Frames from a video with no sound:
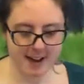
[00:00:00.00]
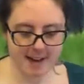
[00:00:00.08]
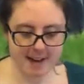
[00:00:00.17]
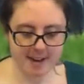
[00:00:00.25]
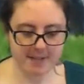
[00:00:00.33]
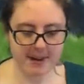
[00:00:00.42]

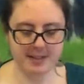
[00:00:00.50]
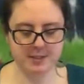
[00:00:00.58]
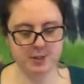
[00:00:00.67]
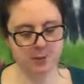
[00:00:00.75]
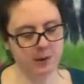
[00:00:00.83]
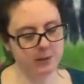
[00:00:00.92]
All right,
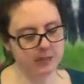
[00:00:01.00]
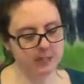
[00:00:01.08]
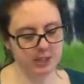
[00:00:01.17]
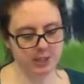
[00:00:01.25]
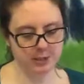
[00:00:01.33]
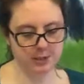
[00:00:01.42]
so what we're
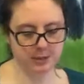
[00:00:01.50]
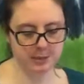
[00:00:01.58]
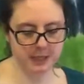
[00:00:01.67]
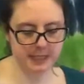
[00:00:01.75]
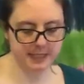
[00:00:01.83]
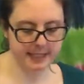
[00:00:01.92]
gonna do is we're
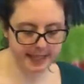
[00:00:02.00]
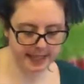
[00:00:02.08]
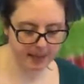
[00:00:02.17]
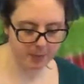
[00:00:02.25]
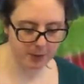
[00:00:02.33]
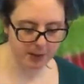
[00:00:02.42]
gonna take
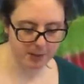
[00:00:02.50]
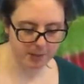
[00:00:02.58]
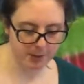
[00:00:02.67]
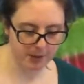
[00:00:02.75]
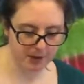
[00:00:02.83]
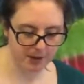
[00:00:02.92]
it and we're gonna
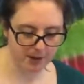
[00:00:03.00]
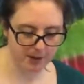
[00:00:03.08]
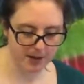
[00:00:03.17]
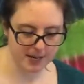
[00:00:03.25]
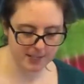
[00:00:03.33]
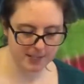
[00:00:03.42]
put it
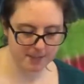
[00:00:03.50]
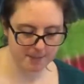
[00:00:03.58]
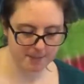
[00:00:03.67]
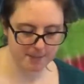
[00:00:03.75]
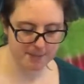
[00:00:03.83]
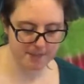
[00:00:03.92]
across the
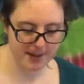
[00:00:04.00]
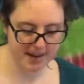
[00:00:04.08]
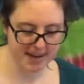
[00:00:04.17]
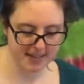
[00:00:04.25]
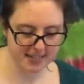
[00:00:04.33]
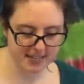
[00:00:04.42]

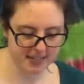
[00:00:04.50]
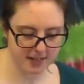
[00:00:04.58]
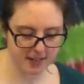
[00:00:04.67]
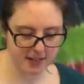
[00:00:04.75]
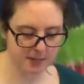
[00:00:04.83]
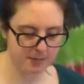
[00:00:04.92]
back
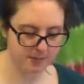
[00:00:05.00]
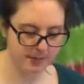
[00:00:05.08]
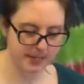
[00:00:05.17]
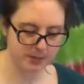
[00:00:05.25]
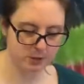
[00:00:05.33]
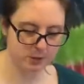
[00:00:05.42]
of
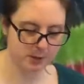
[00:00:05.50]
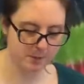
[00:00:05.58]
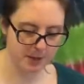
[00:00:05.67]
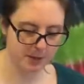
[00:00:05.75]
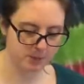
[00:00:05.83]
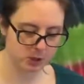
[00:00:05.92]
my toilet
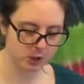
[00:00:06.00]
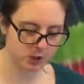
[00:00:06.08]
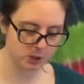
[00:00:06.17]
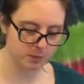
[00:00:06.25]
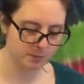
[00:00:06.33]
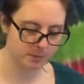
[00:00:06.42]
paper
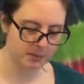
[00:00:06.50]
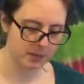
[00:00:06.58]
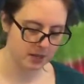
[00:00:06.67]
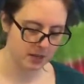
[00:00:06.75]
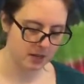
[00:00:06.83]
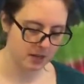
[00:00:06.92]
tube
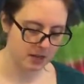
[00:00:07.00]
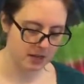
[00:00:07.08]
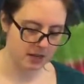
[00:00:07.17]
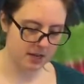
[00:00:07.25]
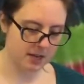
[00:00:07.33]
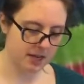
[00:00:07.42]

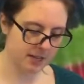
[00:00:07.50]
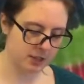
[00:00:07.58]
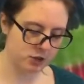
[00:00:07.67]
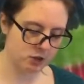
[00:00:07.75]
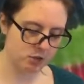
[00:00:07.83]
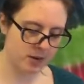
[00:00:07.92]
in
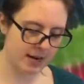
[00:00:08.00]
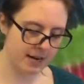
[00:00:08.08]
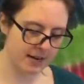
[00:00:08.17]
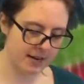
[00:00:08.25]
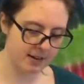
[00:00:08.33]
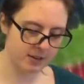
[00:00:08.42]
a
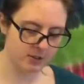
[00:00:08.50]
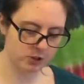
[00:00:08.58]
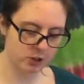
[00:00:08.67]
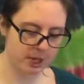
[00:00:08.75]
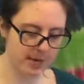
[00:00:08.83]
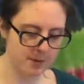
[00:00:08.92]
triangle
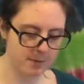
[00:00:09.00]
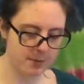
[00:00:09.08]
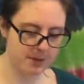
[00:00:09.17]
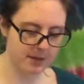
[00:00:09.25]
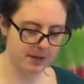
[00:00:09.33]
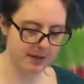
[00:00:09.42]
shape.
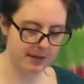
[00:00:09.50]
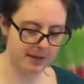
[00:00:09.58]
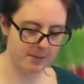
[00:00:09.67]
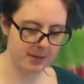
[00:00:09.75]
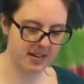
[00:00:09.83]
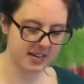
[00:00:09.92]

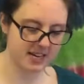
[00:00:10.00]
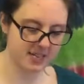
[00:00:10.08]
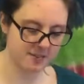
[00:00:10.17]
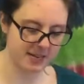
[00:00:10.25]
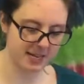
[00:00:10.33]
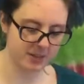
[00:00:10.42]
And
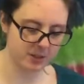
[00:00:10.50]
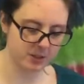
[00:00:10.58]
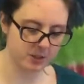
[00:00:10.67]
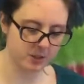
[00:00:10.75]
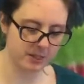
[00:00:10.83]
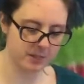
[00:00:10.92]
because my
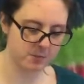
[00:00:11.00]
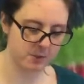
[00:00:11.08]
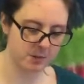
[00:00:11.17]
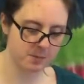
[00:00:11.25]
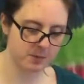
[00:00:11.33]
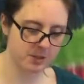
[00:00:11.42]
glue is
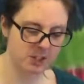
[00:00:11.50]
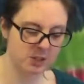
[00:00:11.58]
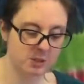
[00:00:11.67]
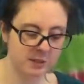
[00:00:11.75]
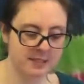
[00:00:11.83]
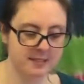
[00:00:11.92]
purple,
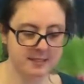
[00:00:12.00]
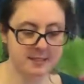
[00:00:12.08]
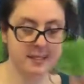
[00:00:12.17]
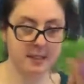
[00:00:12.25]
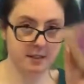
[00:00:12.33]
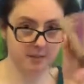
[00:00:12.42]
you can
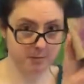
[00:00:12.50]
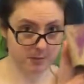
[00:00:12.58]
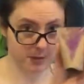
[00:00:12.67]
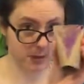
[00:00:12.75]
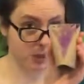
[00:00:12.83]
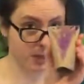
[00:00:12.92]
see
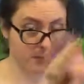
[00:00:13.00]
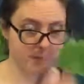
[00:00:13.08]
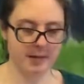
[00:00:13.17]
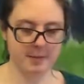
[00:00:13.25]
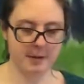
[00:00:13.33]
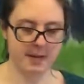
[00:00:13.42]
the shape
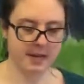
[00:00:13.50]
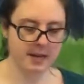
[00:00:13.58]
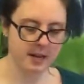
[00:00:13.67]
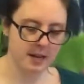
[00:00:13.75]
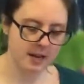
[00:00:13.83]
I made.